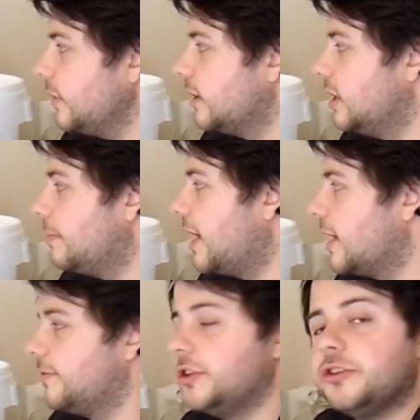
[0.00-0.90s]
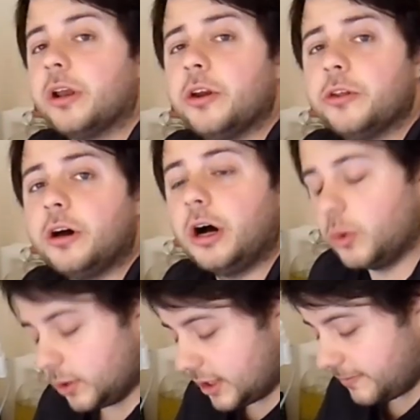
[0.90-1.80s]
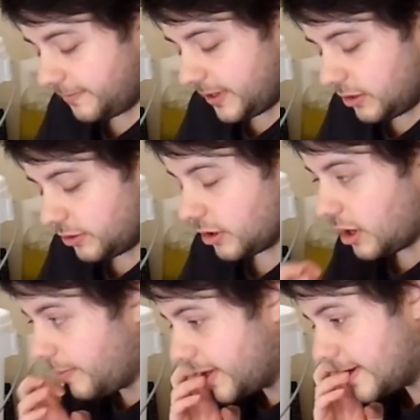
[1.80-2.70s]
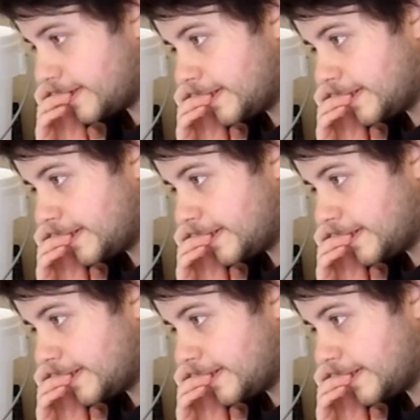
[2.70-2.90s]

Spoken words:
you might have to drill another hole in and fit another grommet.